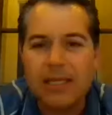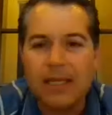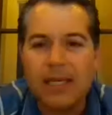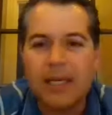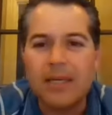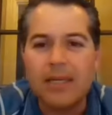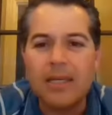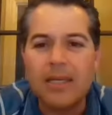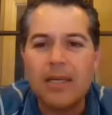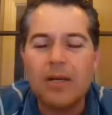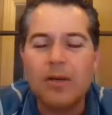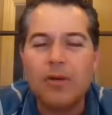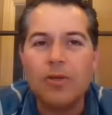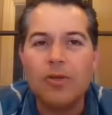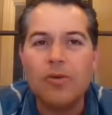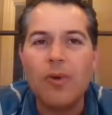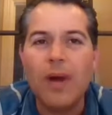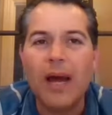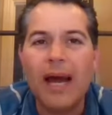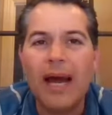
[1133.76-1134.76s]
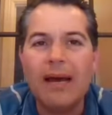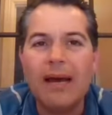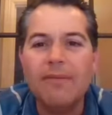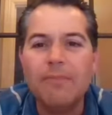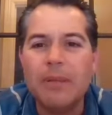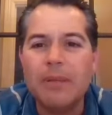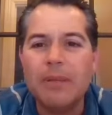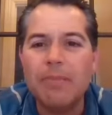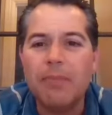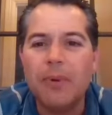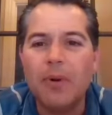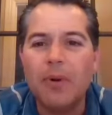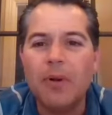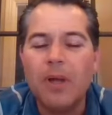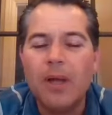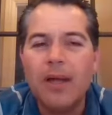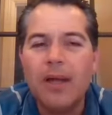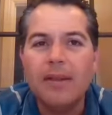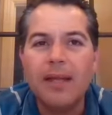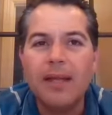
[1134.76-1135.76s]
you have
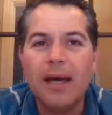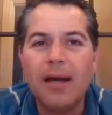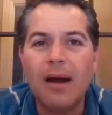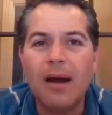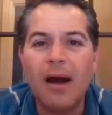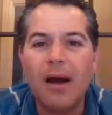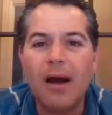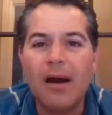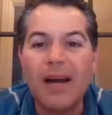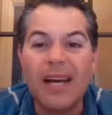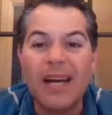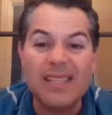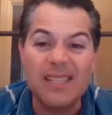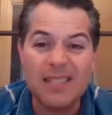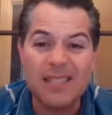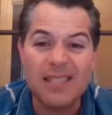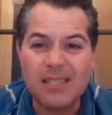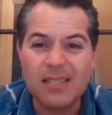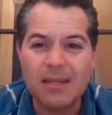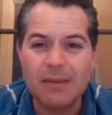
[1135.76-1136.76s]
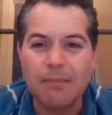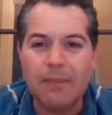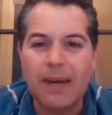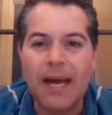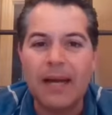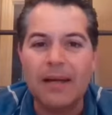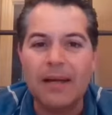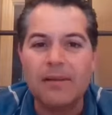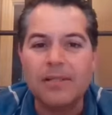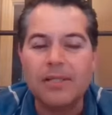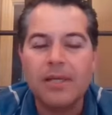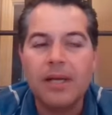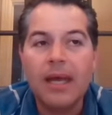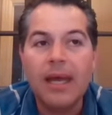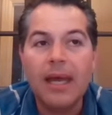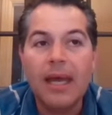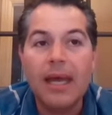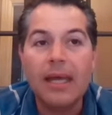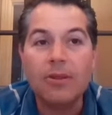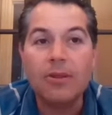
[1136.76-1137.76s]
people that are assistant buyers.
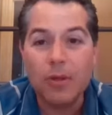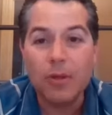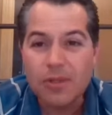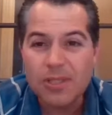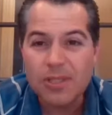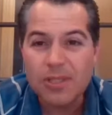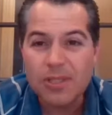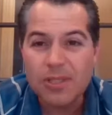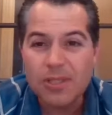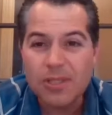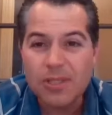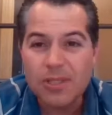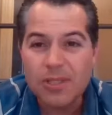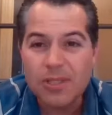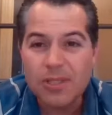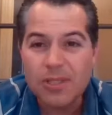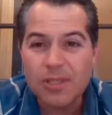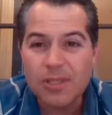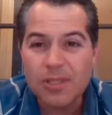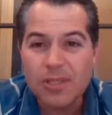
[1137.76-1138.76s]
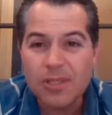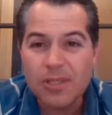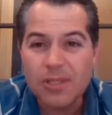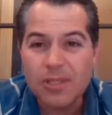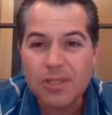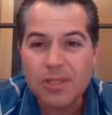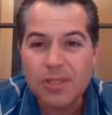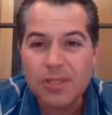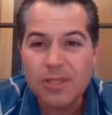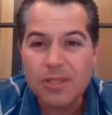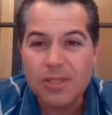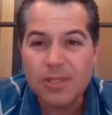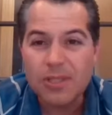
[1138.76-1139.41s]
And those assistant buyers one day